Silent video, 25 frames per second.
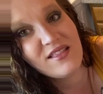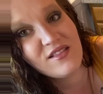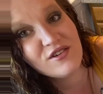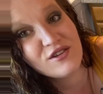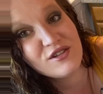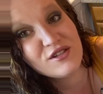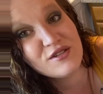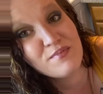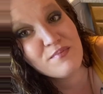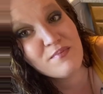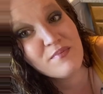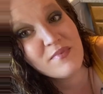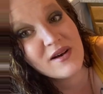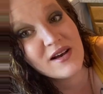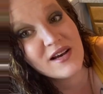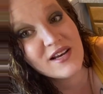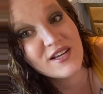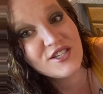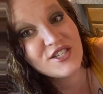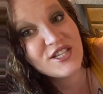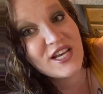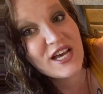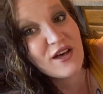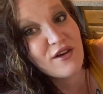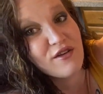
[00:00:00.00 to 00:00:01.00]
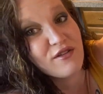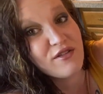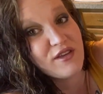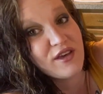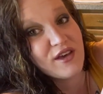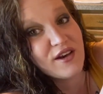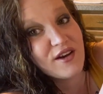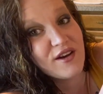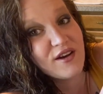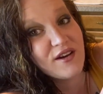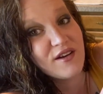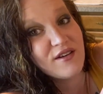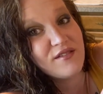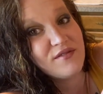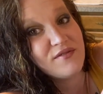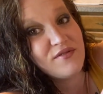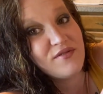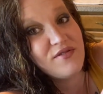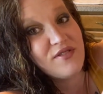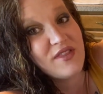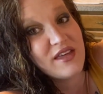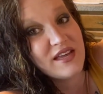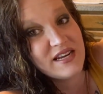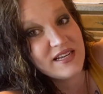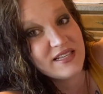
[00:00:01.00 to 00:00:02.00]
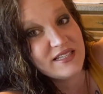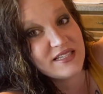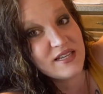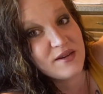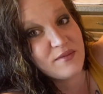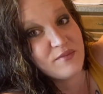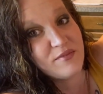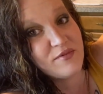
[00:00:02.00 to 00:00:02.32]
looks much healthier than it did